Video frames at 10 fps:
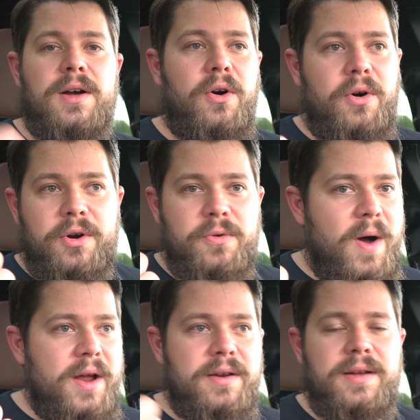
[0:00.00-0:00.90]
or
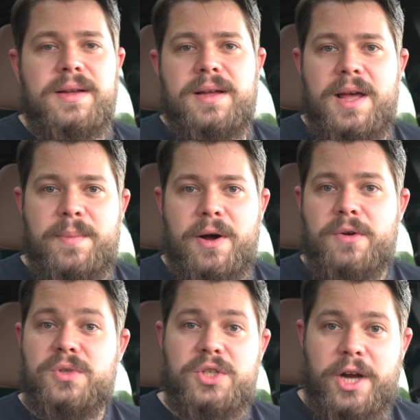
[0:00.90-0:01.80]
one
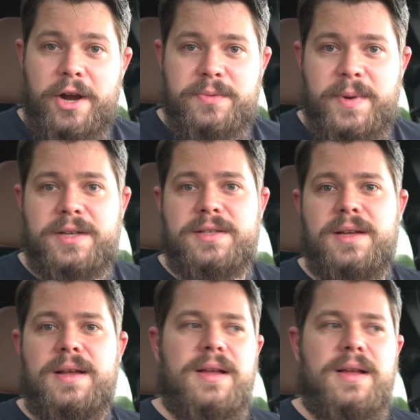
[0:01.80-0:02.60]
about chargebacks.